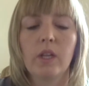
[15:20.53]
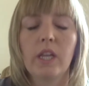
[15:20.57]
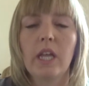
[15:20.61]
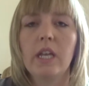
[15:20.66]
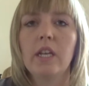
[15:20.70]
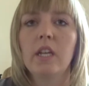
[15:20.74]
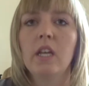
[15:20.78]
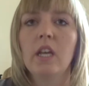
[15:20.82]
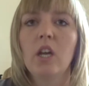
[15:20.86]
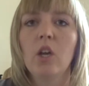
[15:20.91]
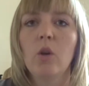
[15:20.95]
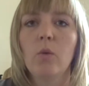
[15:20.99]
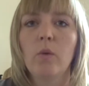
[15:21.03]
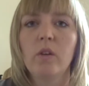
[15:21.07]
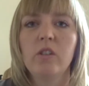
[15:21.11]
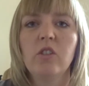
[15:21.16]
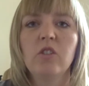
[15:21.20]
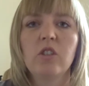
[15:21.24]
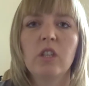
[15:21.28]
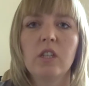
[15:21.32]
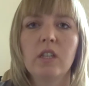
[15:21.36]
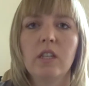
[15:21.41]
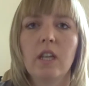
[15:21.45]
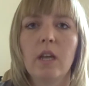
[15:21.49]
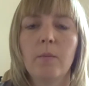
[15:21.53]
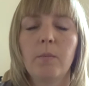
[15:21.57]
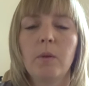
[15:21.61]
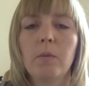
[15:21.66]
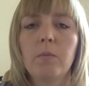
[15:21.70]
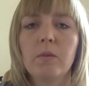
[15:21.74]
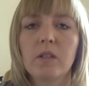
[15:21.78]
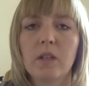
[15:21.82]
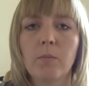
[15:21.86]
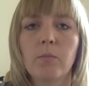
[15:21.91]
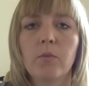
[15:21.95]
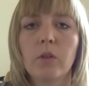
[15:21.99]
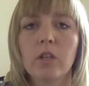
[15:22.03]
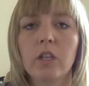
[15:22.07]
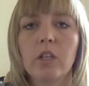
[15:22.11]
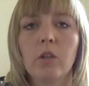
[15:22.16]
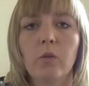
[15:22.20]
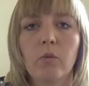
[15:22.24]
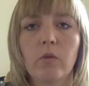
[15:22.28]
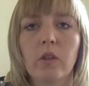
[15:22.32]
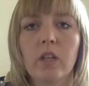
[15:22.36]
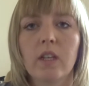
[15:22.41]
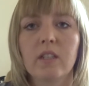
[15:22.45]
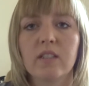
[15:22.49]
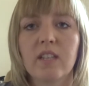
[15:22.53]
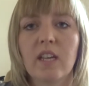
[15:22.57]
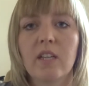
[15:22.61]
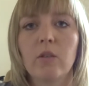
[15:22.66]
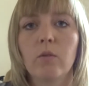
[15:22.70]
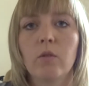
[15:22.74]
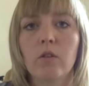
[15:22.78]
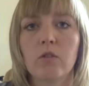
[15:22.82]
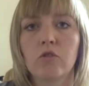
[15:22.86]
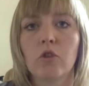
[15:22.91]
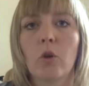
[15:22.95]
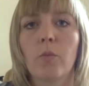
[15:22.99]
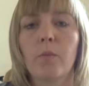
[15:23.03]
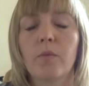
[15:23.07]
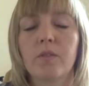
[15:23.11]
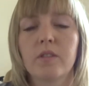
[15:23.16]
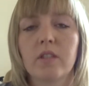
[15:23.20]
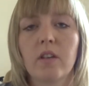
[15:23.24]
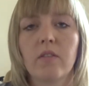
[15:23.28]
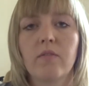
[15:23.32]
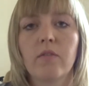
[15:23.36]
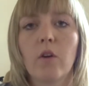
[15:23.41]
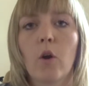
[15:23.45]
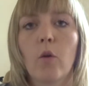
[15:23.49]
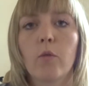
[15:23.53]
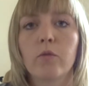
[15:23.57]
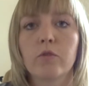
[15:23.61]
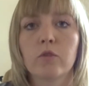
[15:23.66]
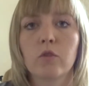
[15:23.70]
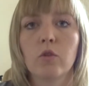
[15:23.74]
And then when you're in there, people can bring you things anyway or drop stuff off.